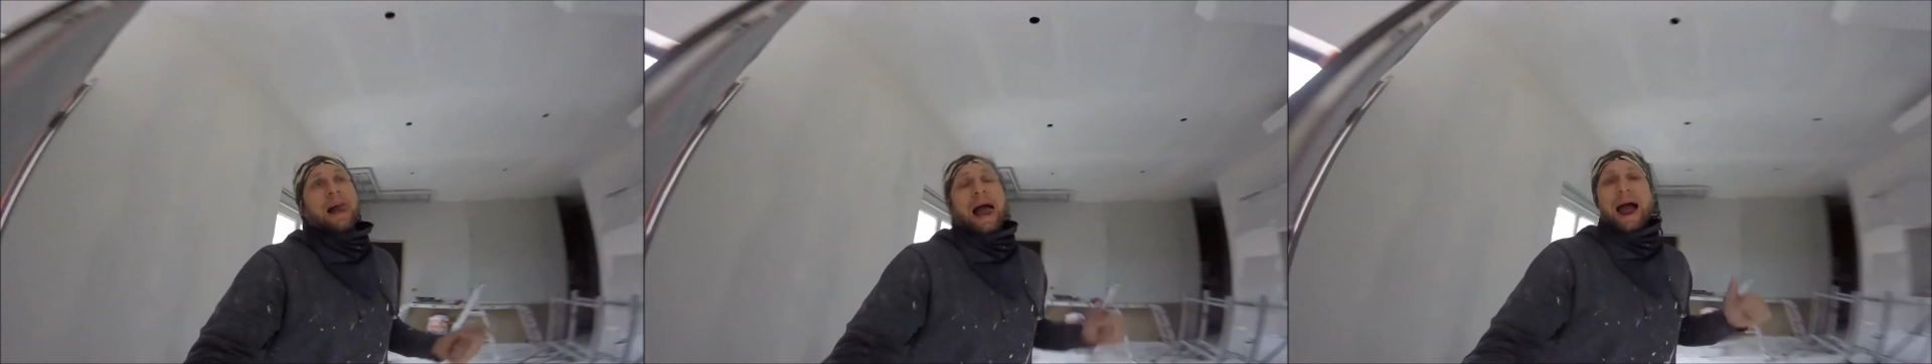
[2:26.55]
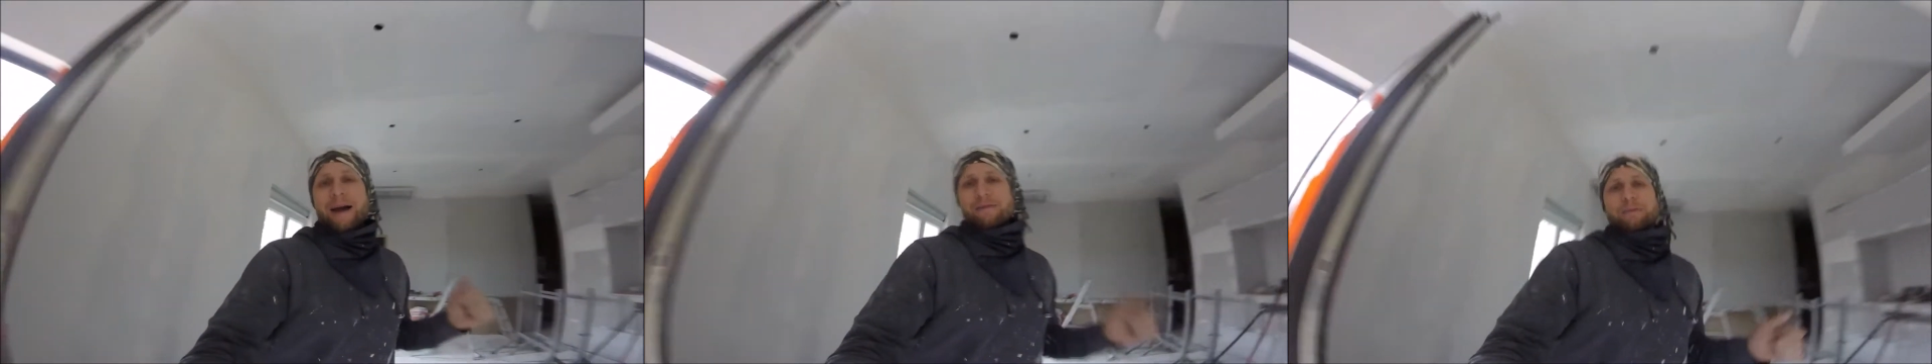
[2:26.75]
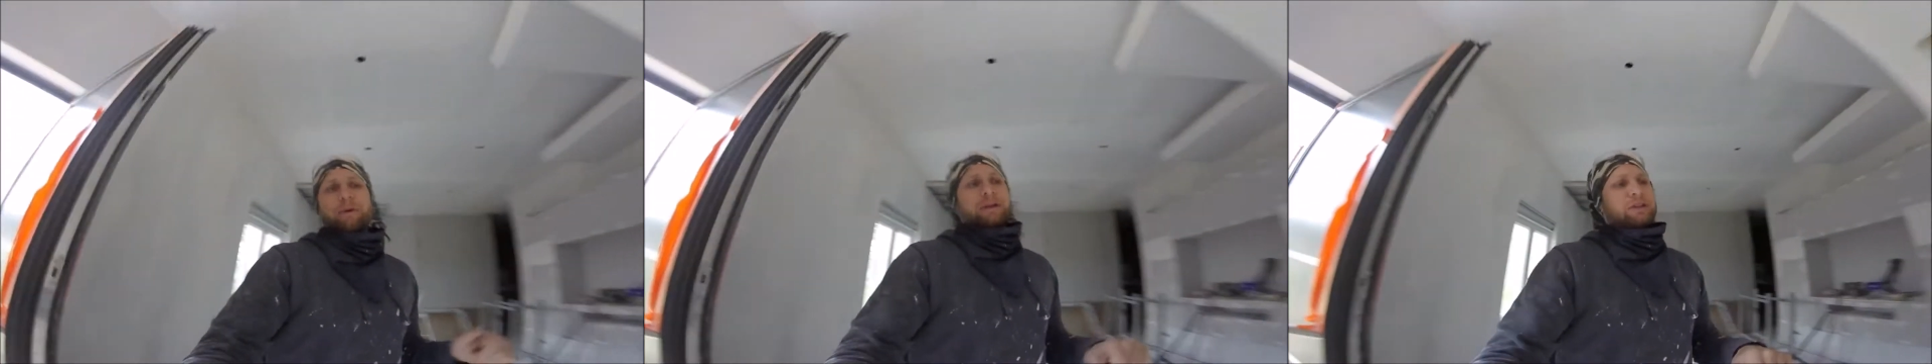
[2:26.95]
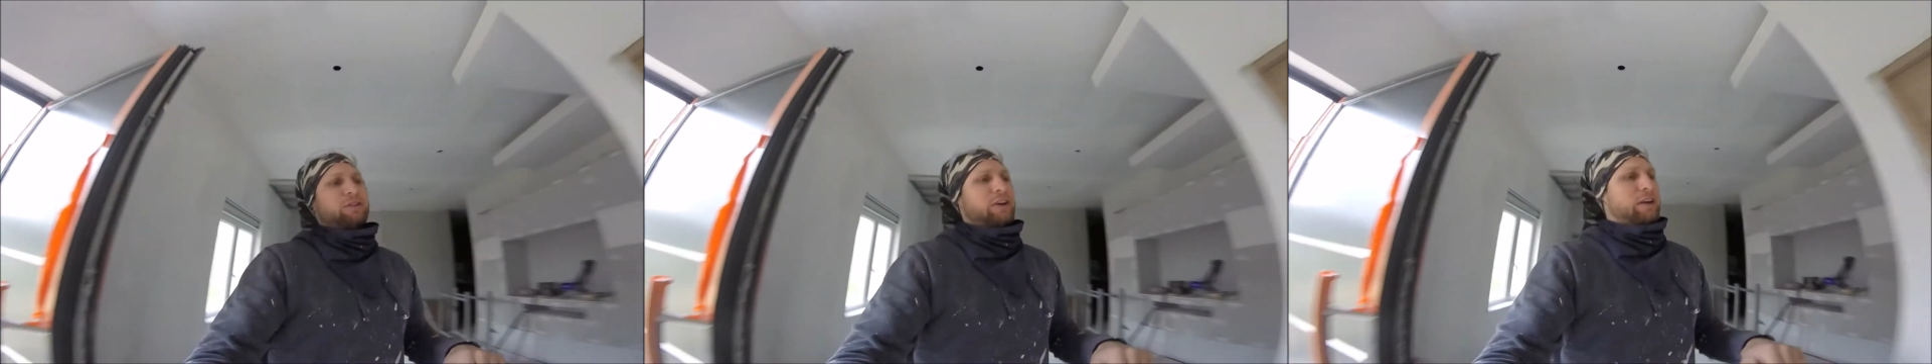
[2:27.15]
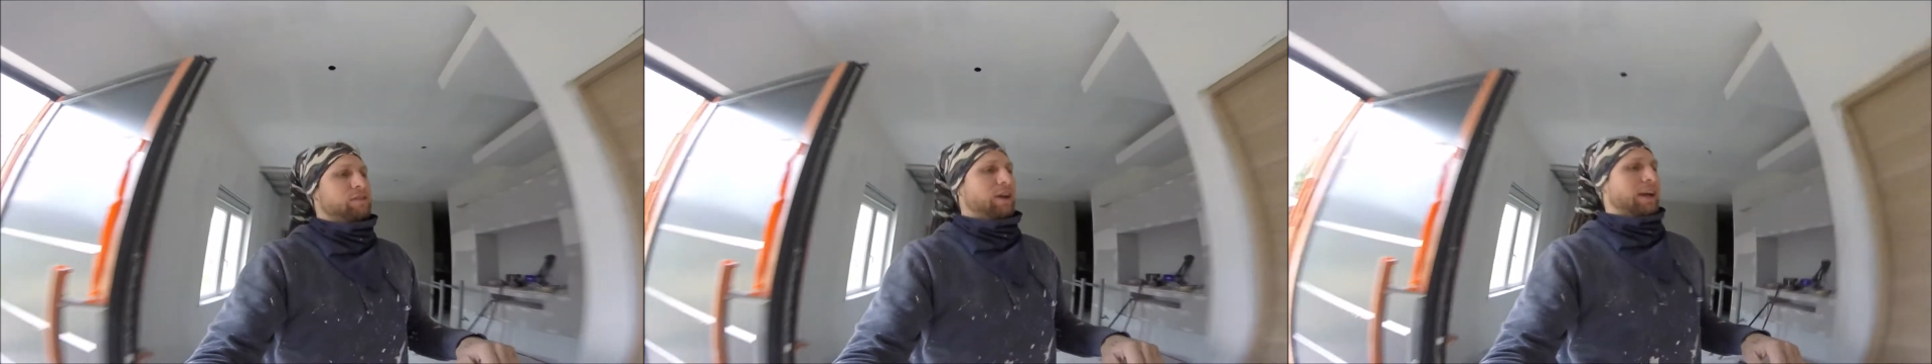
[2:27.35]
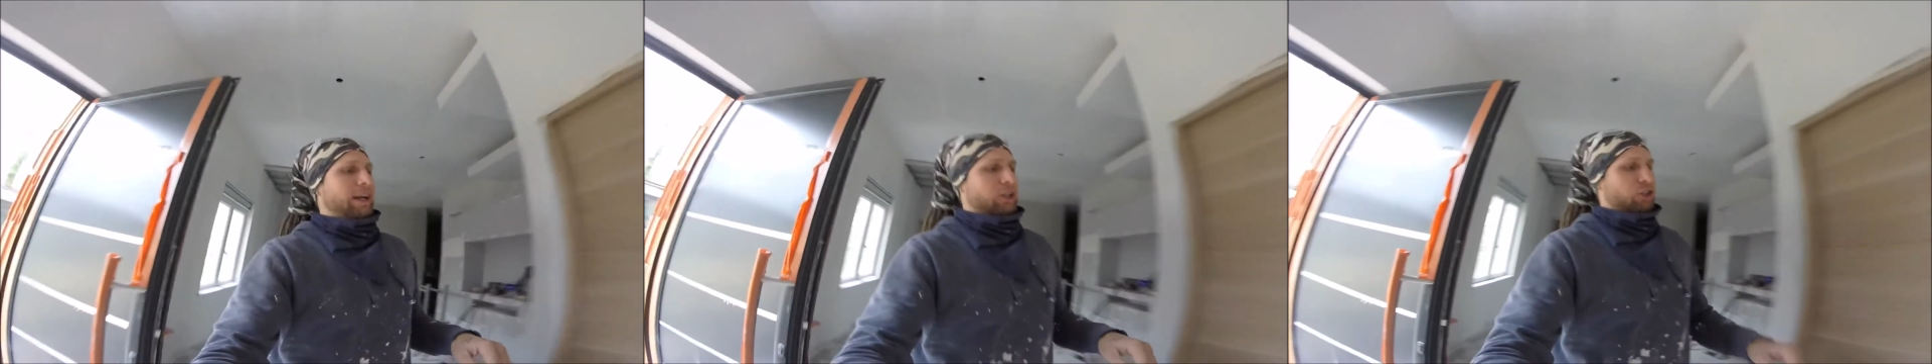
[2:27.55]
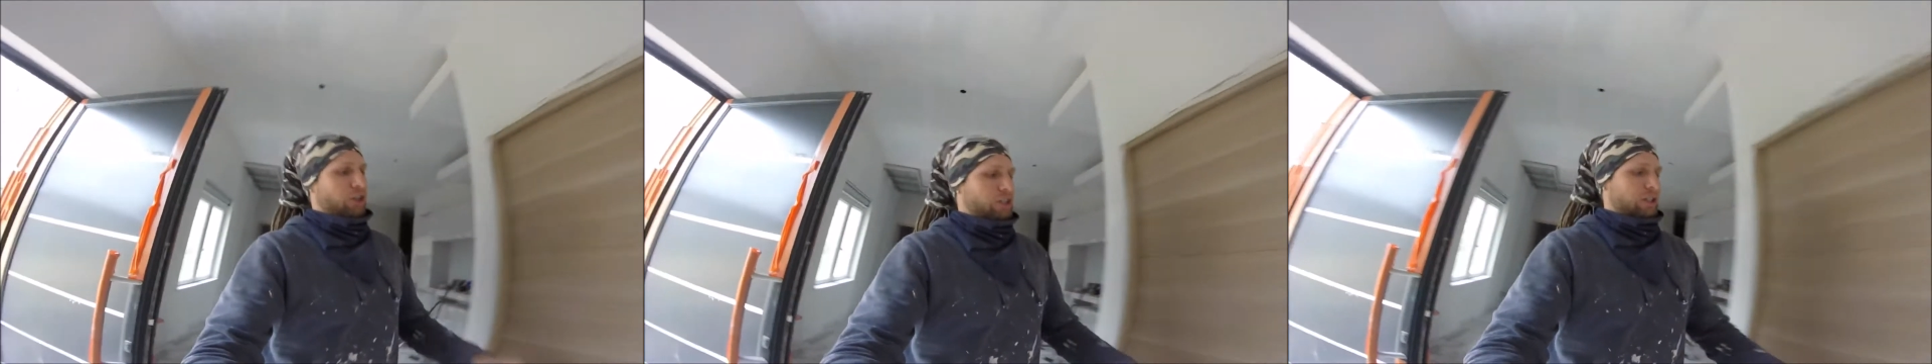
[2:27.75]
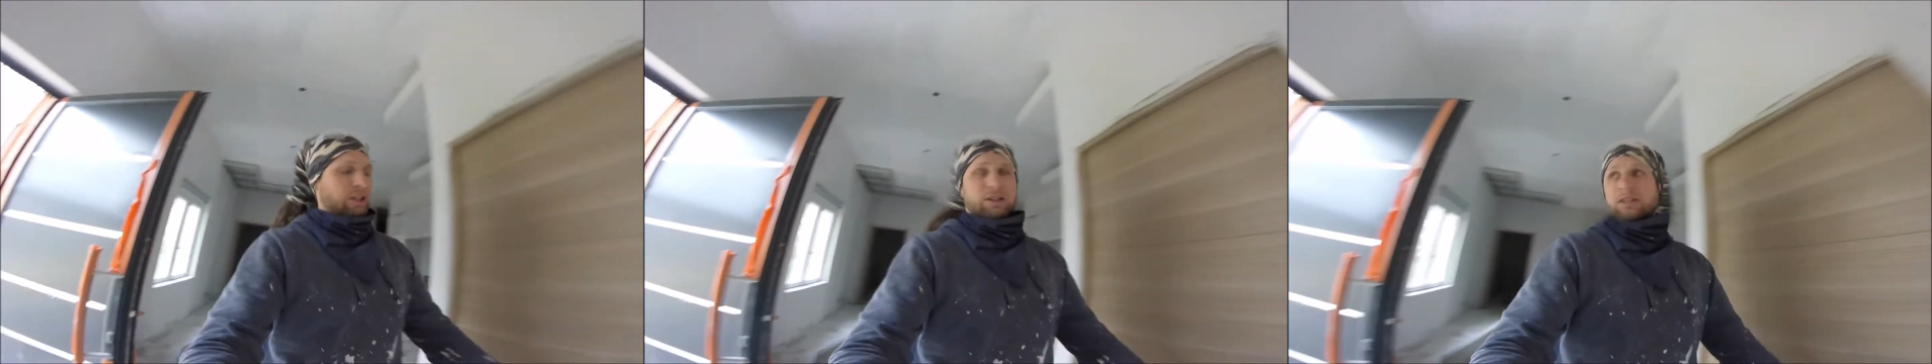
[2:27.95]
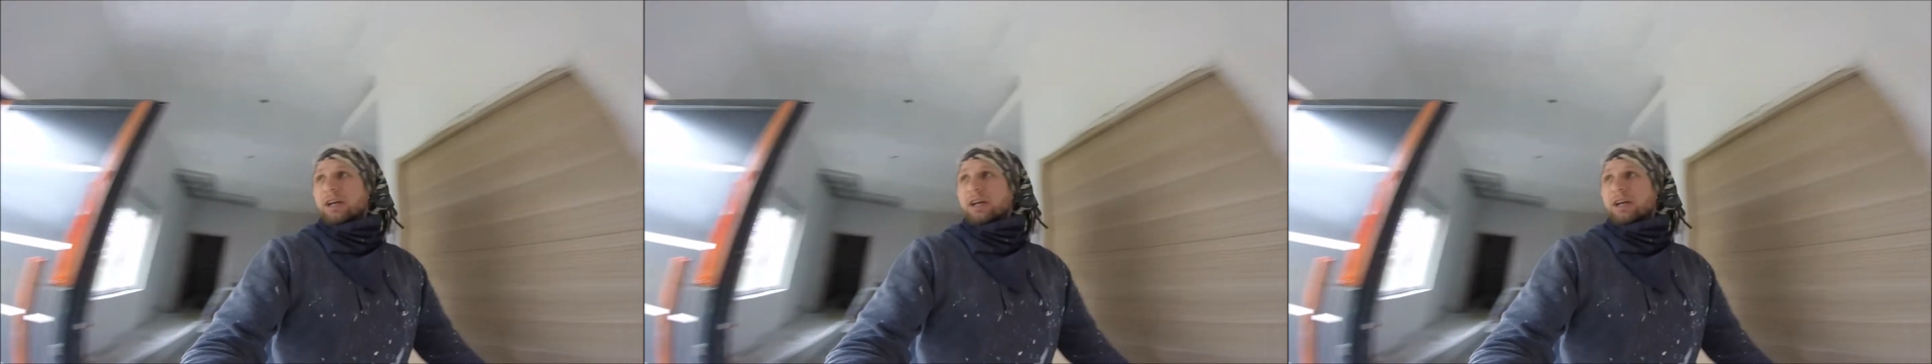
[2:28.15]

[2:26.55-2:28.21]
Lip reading: Everybody's favourite electrician is